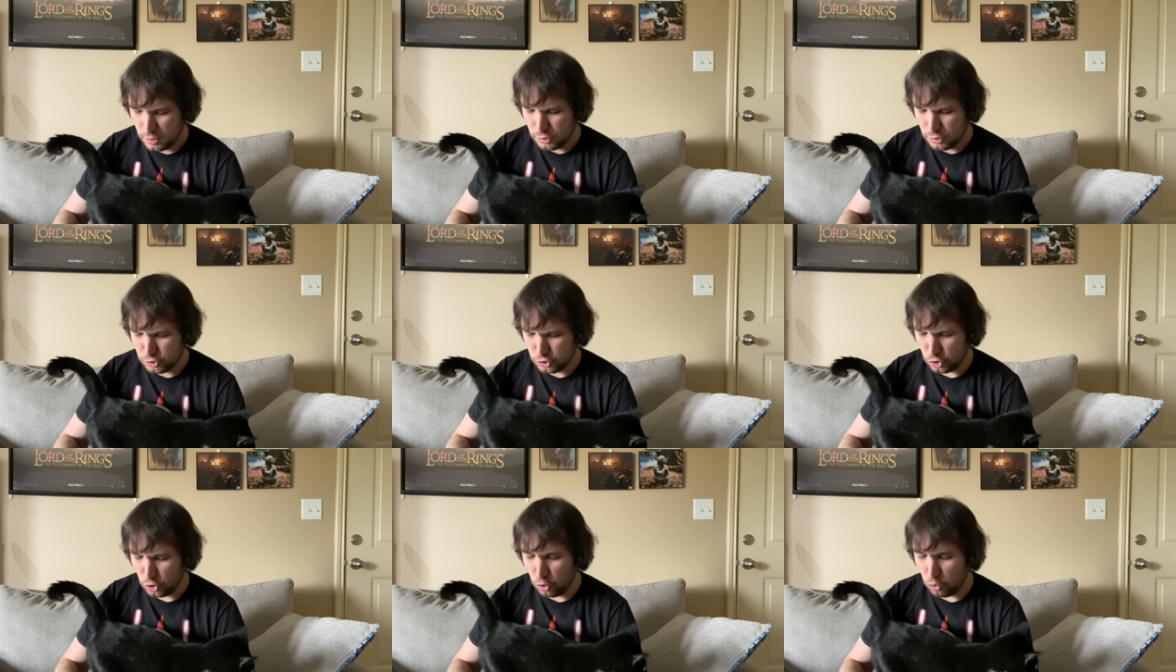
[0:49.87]

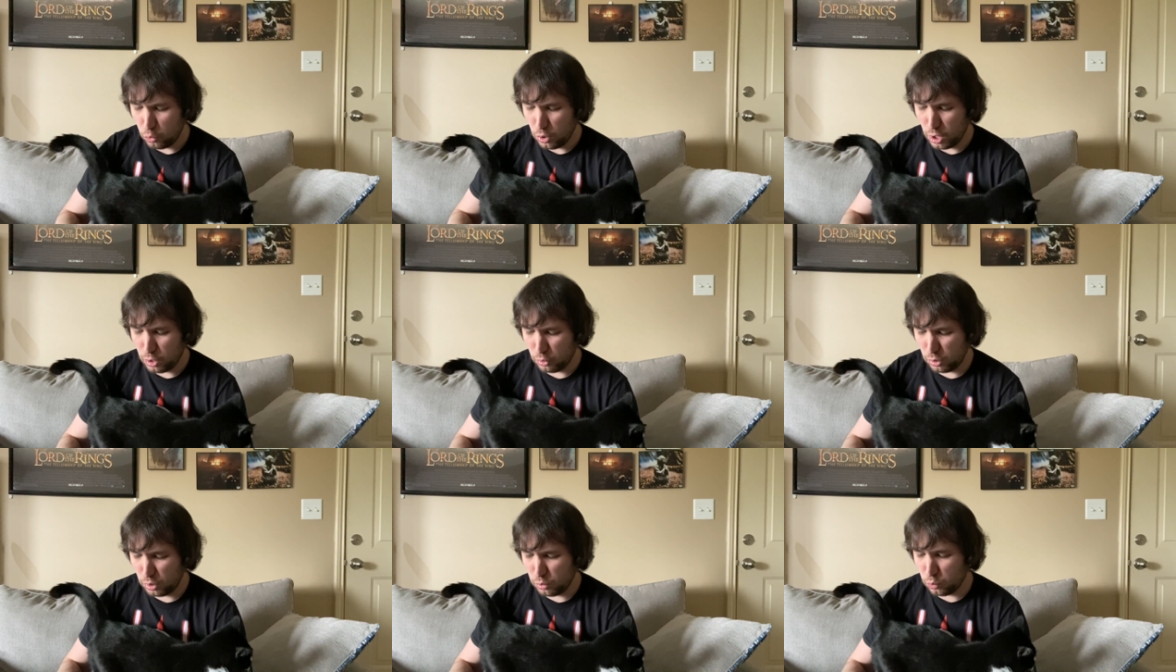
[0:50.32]
So
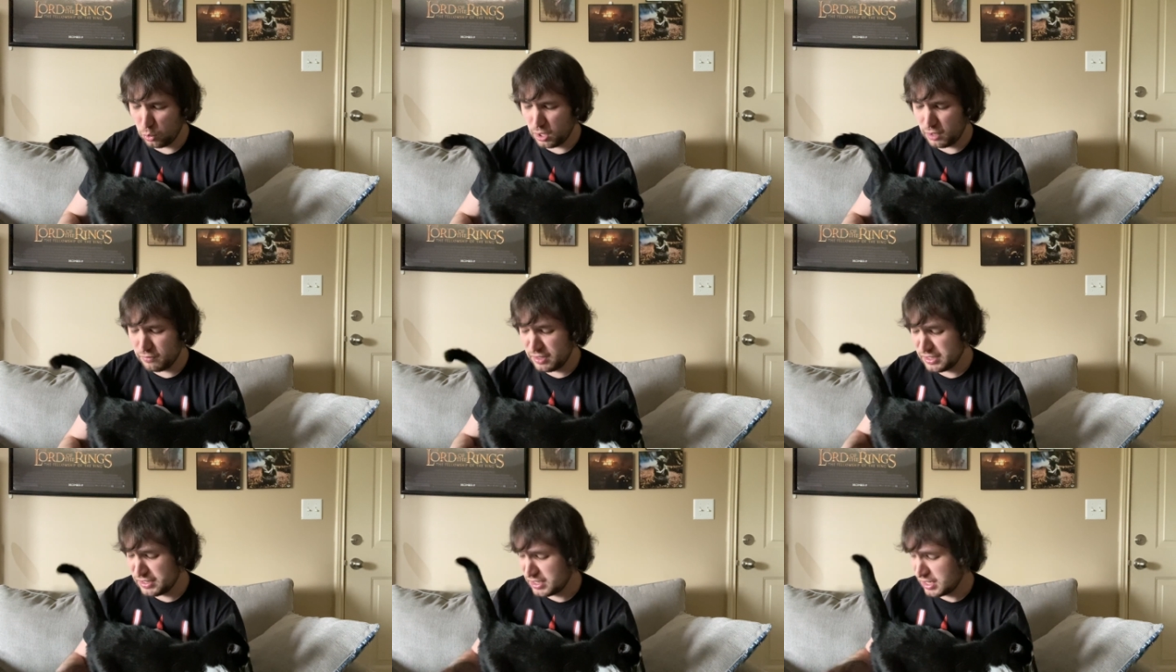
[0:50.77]
only one
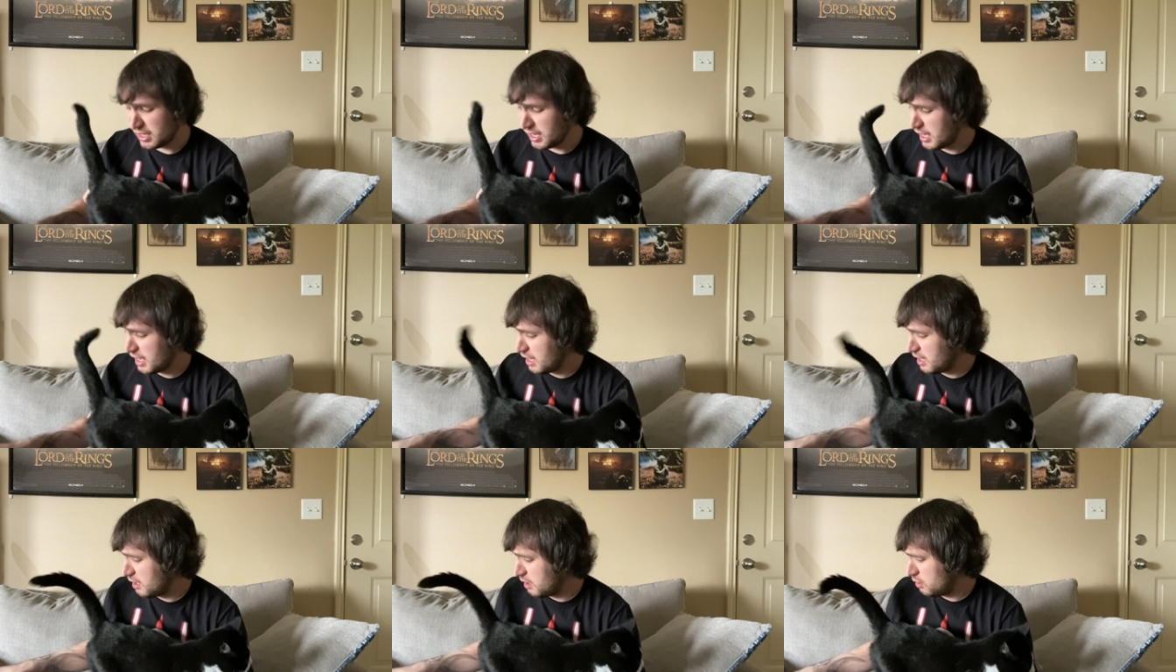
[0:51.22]
of these I
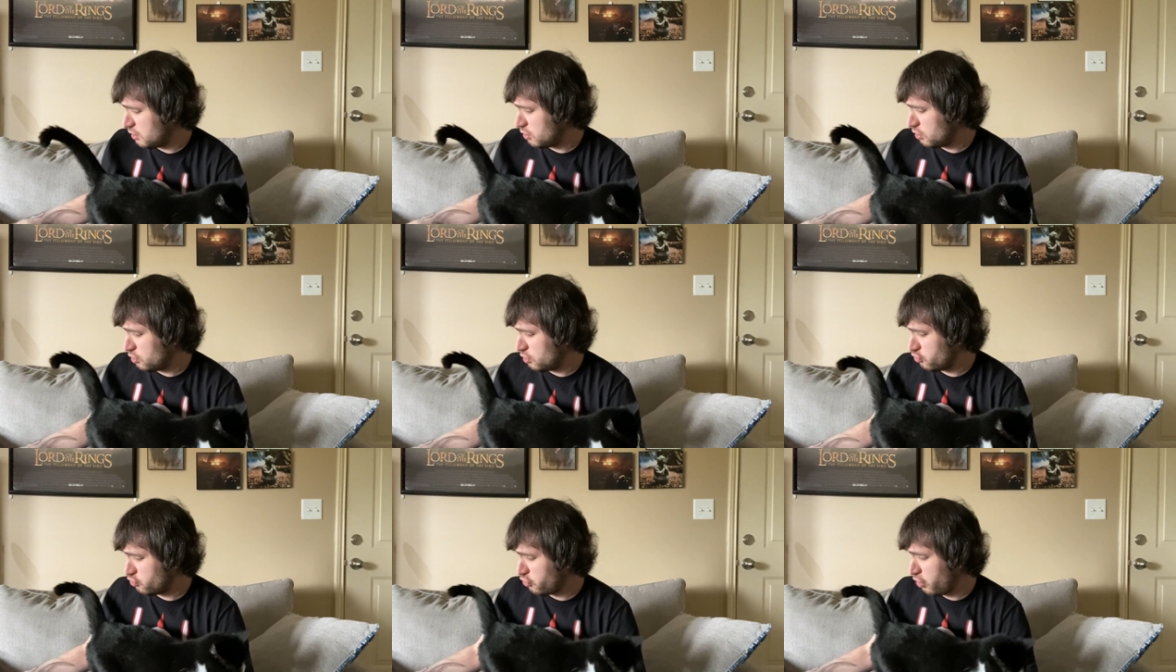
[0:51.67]
had
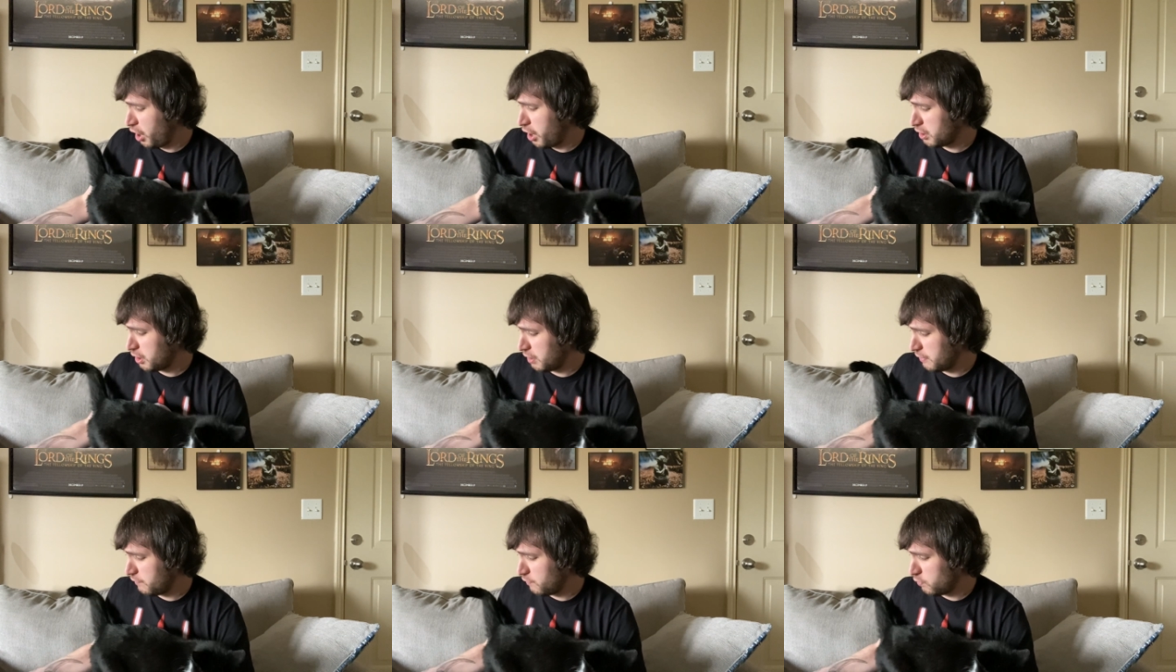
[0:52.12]
uh,
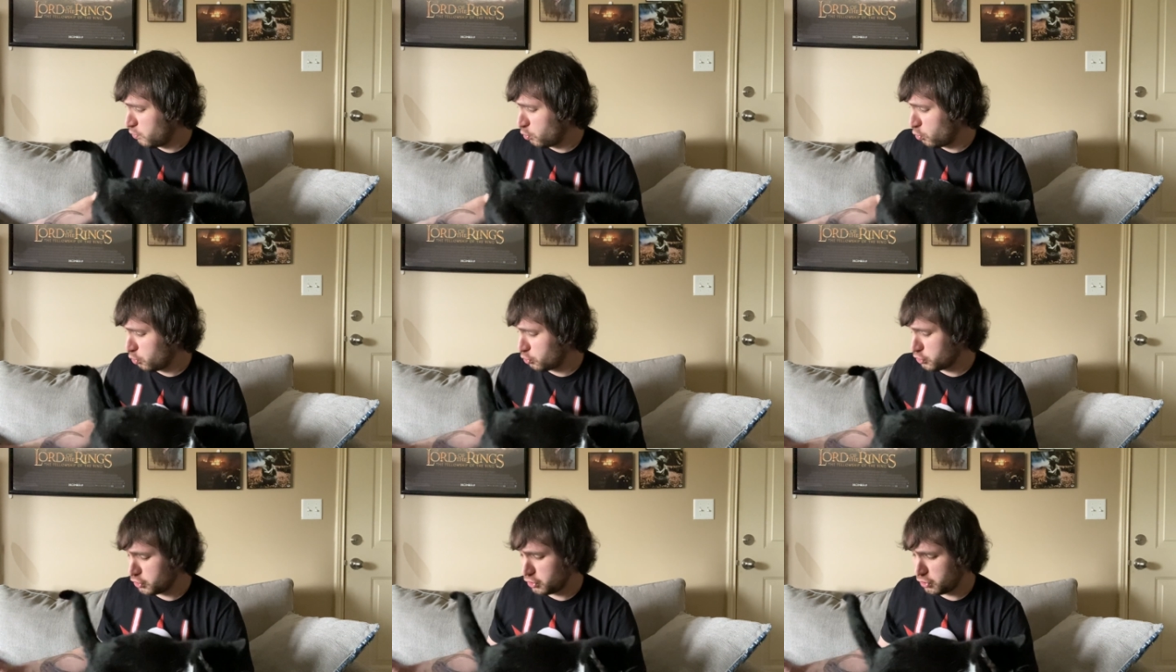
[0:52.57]
tracking
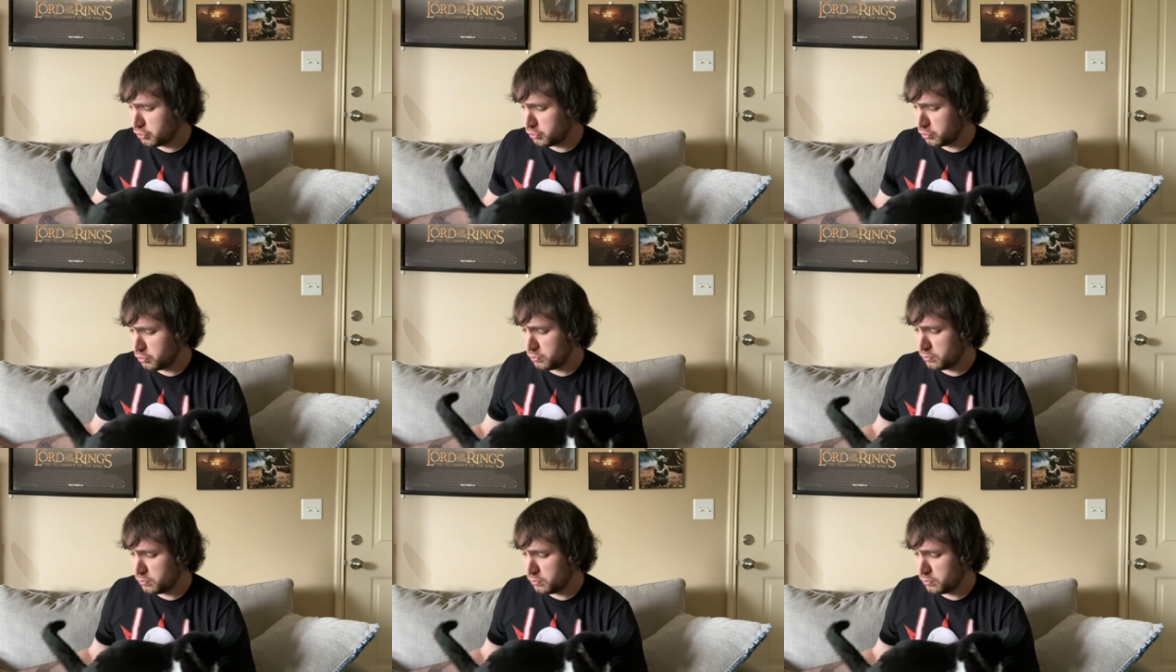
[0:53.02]
for, so